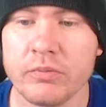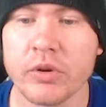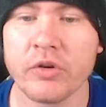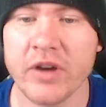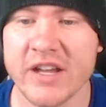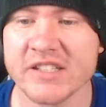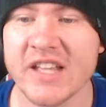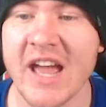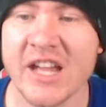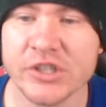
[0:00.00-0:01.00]
progress,
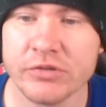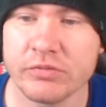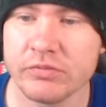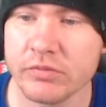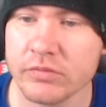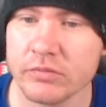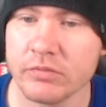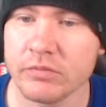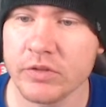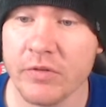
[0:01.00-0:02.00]
as you
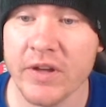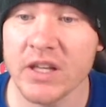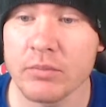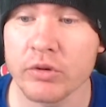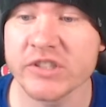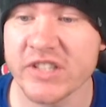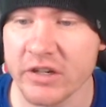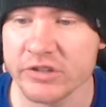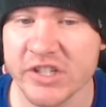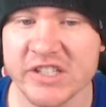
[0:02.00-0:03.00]
develop more
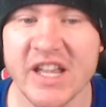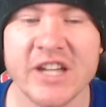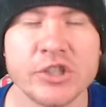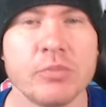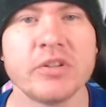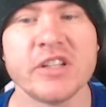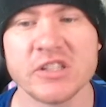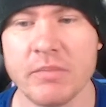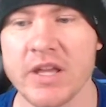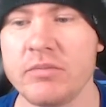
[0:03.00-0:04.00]
synergies. As you
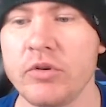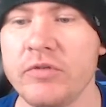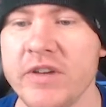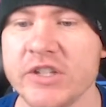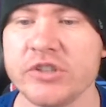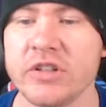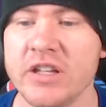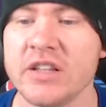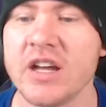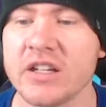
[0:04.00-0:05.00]
participate in more events, you'll
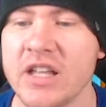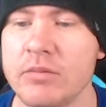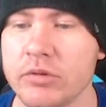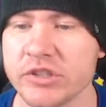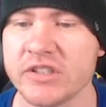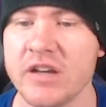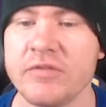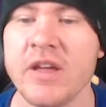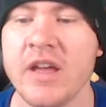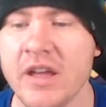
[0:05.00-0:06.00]
unlock a lot more
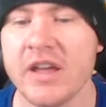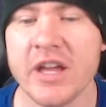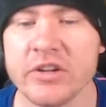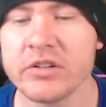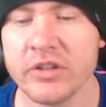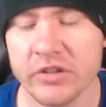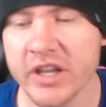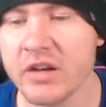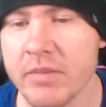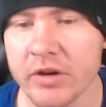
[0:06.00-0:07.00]
stuff and you'll you'll
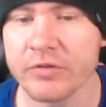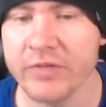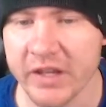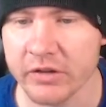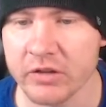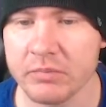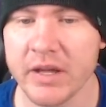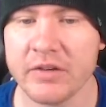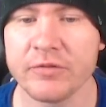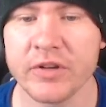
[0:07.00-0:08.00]
get a better feel.
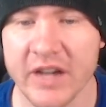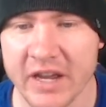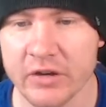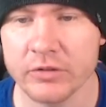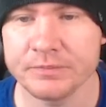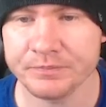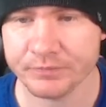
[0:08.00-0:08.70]
But for now,